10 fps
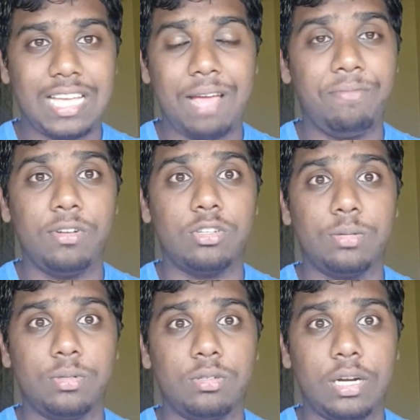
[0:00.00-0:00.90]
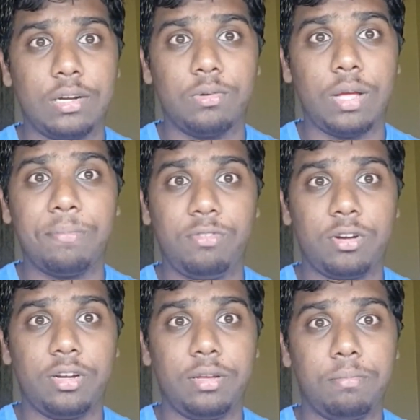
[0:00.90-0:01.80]
I'm vulnerable right now. I'm
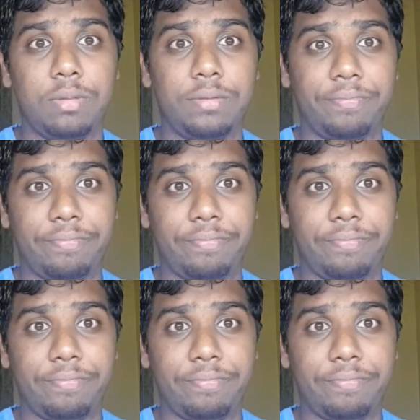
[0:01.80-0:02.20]
sorry, but